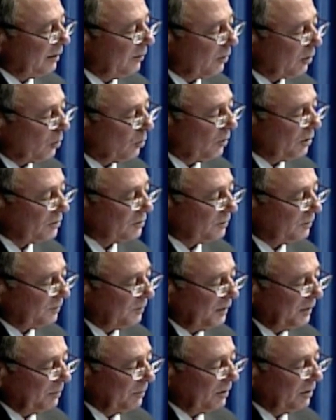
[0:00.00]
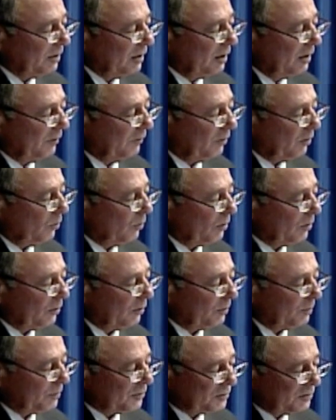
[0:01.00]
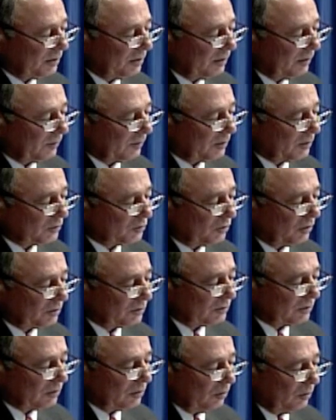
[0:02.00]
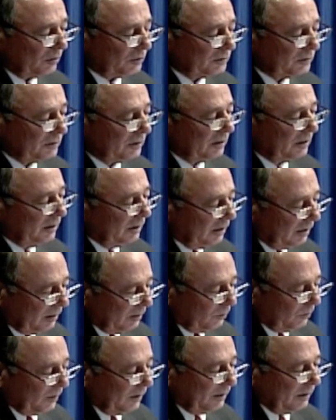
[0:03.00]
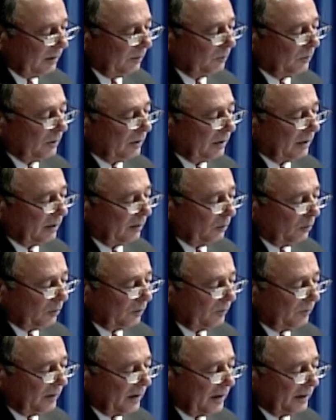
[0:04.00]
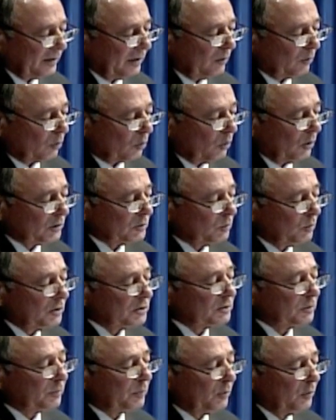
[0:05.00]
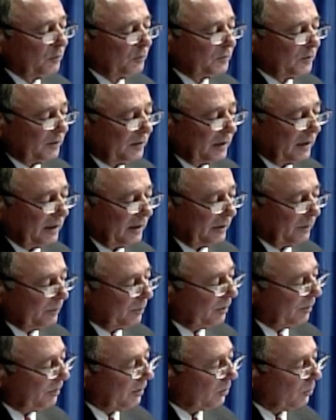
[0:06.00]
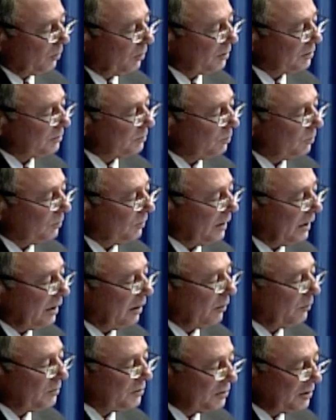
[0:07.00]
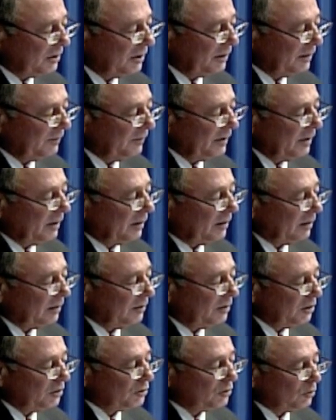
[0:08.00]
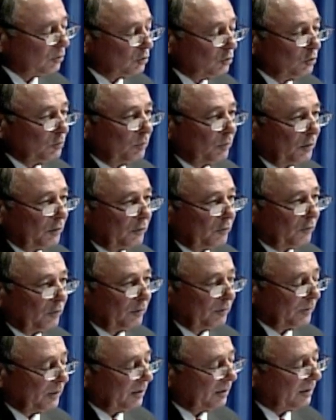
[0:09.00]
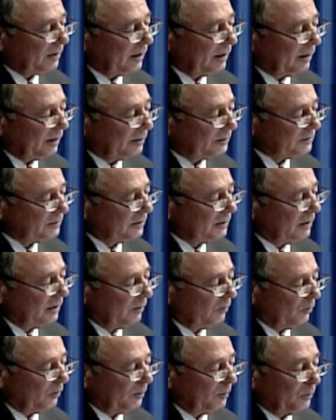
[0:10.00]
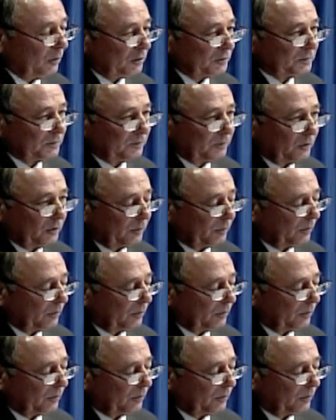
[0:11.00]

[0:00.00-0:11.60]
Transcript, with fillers: a request to FEMA for 100% of the construction costs. We, then we got to notify that the request was approved today. Public Works will now receive additional $2.3 million reimbursement for the